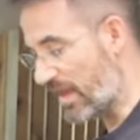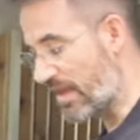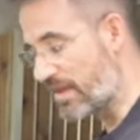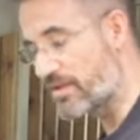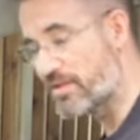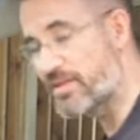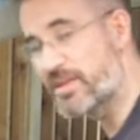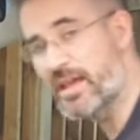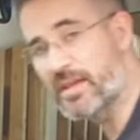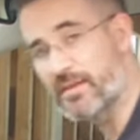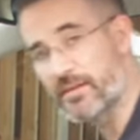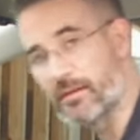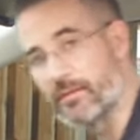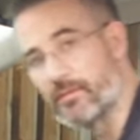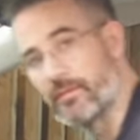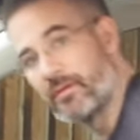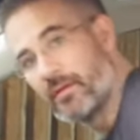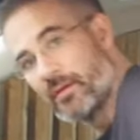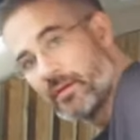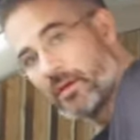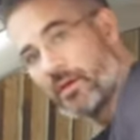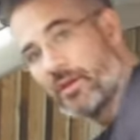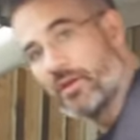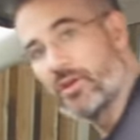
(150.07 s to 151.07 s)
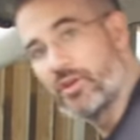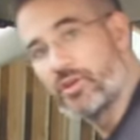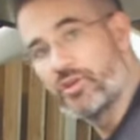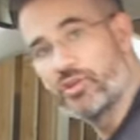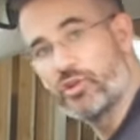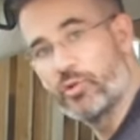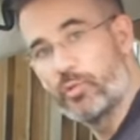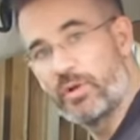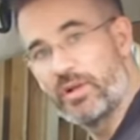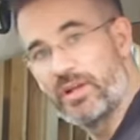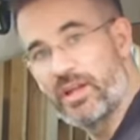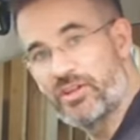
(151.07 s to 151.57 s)
Then
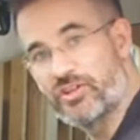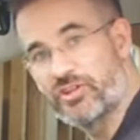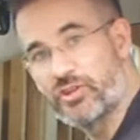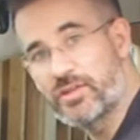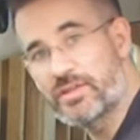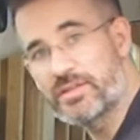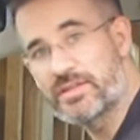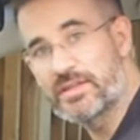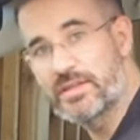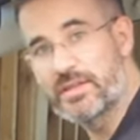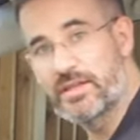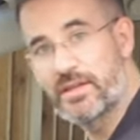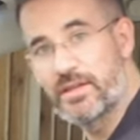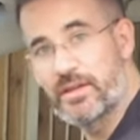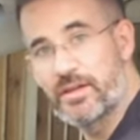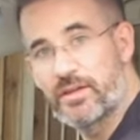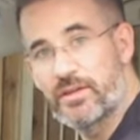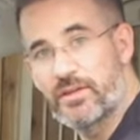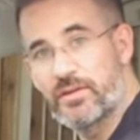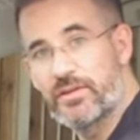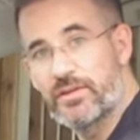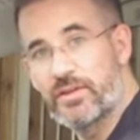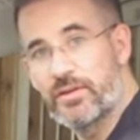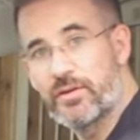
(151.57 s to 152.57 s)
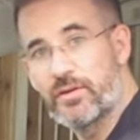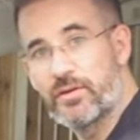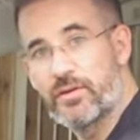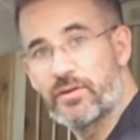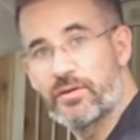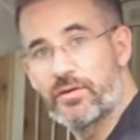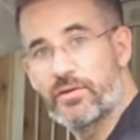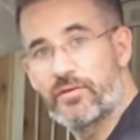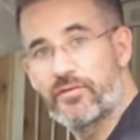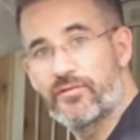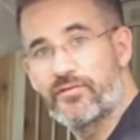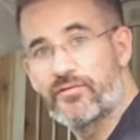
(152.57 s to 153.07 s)
you will adjust the
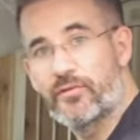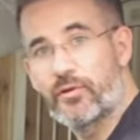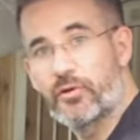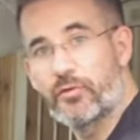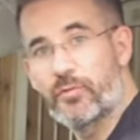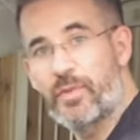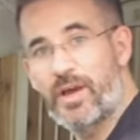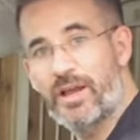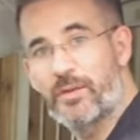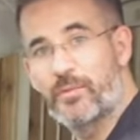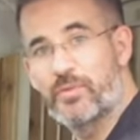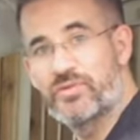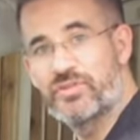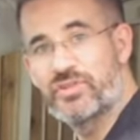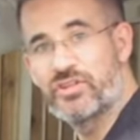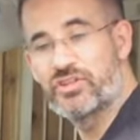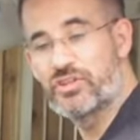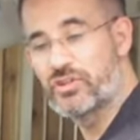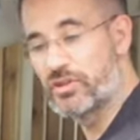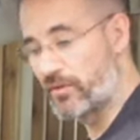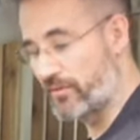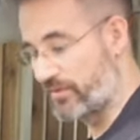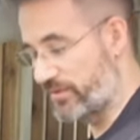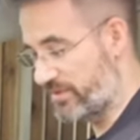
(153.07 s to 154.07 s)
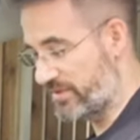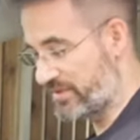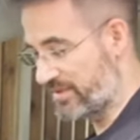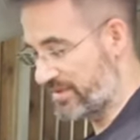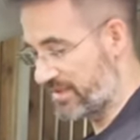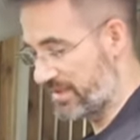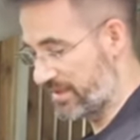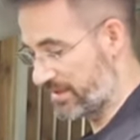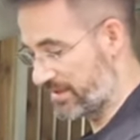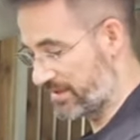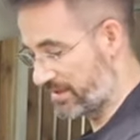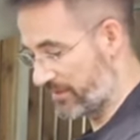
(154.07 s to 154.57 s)
front back position of the
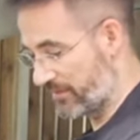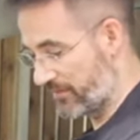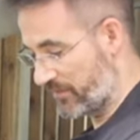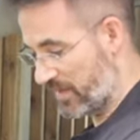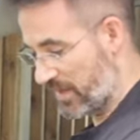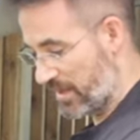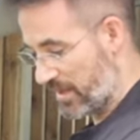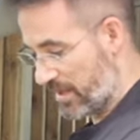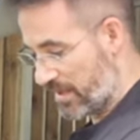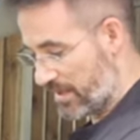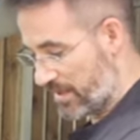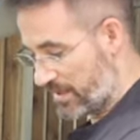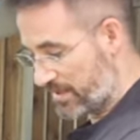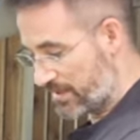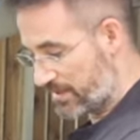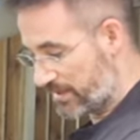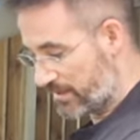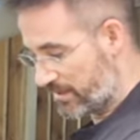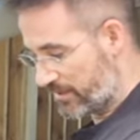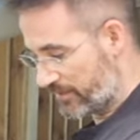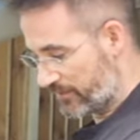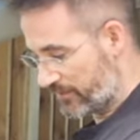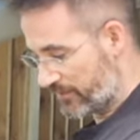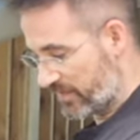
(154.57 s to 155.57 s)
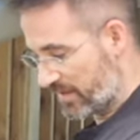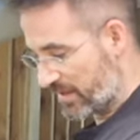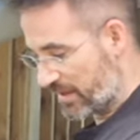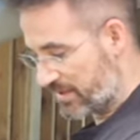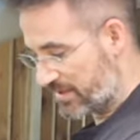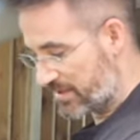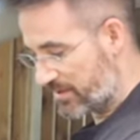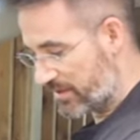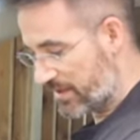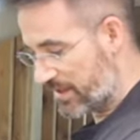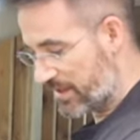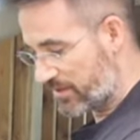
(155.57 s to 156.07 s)
seat. Here
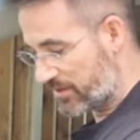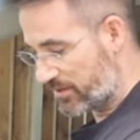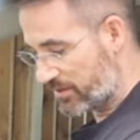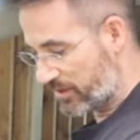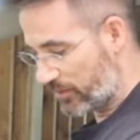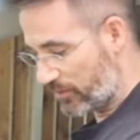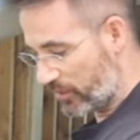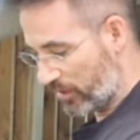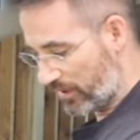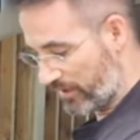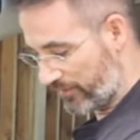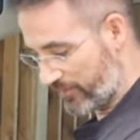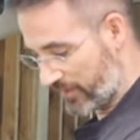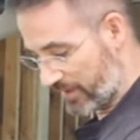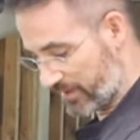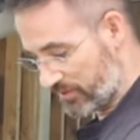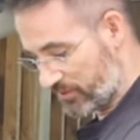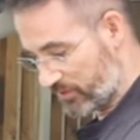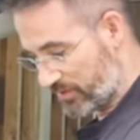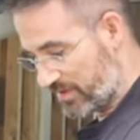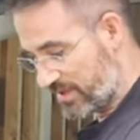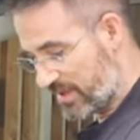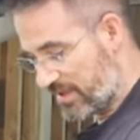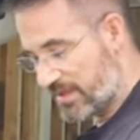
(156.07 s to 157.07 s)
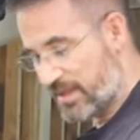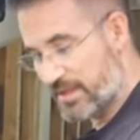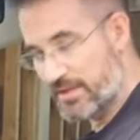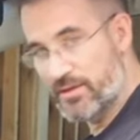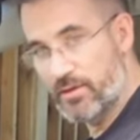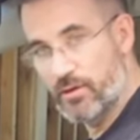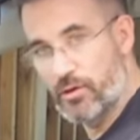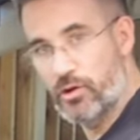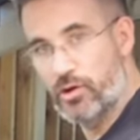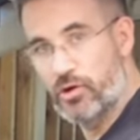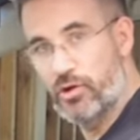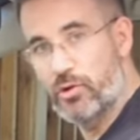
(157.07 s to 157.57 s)
there's again a double effect. You see that
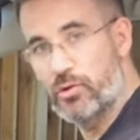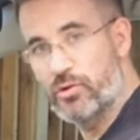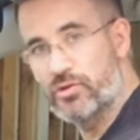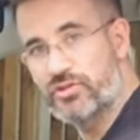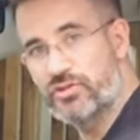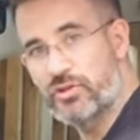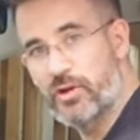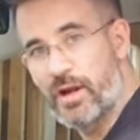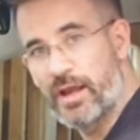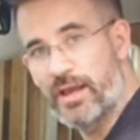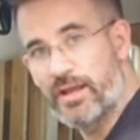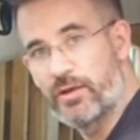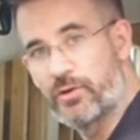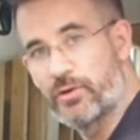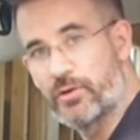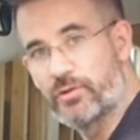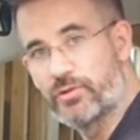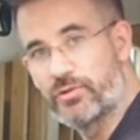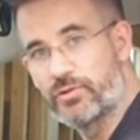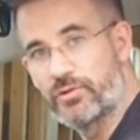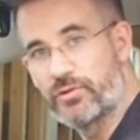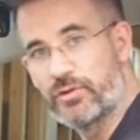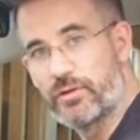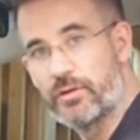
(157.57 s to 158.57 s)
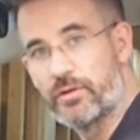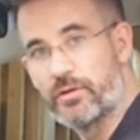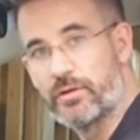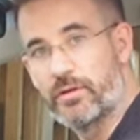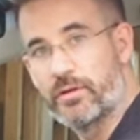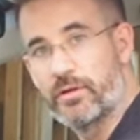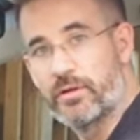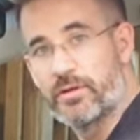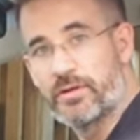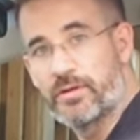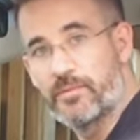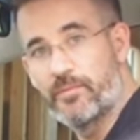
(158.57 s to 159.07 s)
the closer I go to the
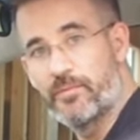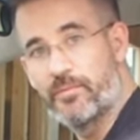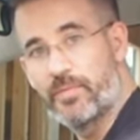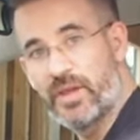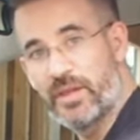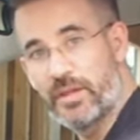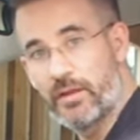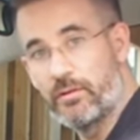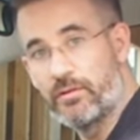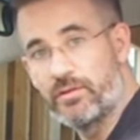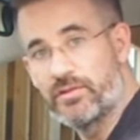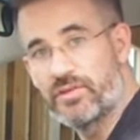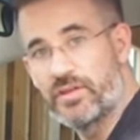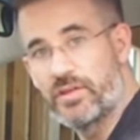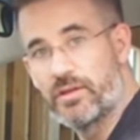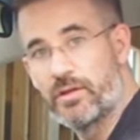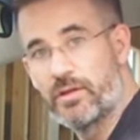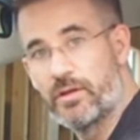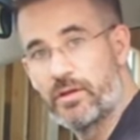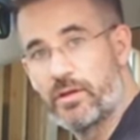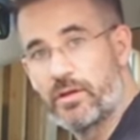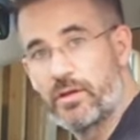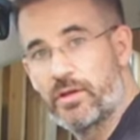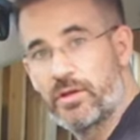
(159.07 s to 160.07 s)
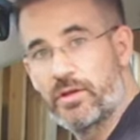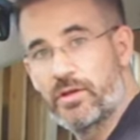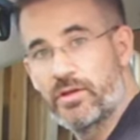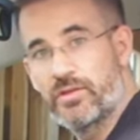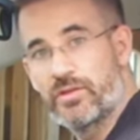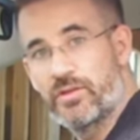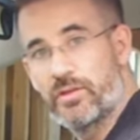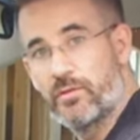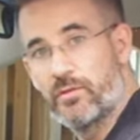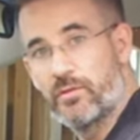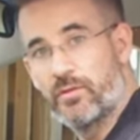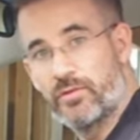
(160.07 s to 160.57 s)
pedals,
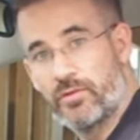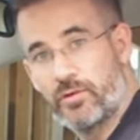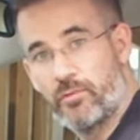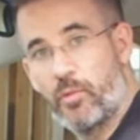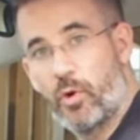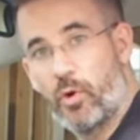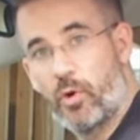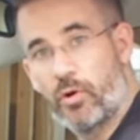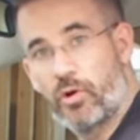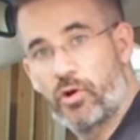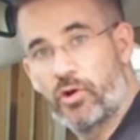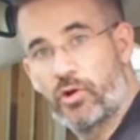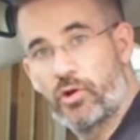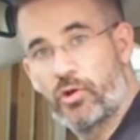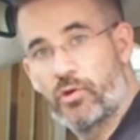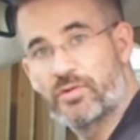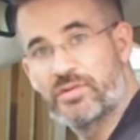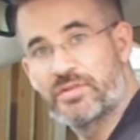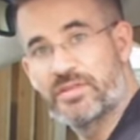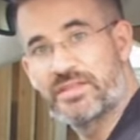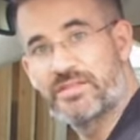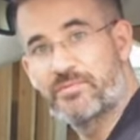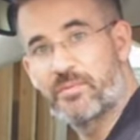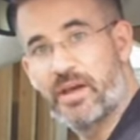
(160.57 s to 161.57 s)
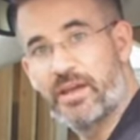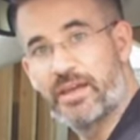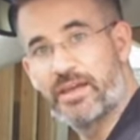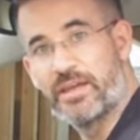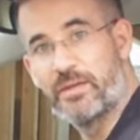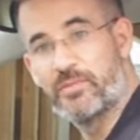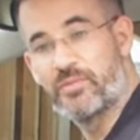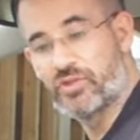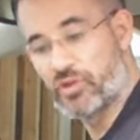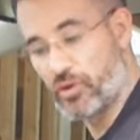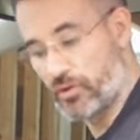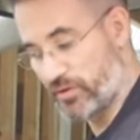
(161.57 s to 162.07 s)
the more closed is my
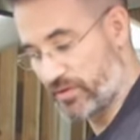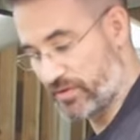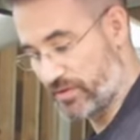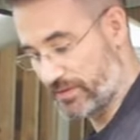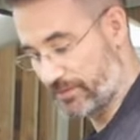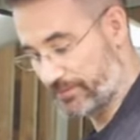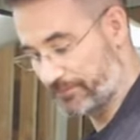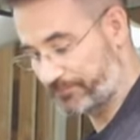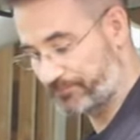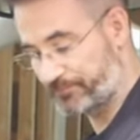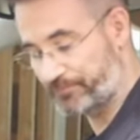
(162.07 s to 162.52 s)
hip joint.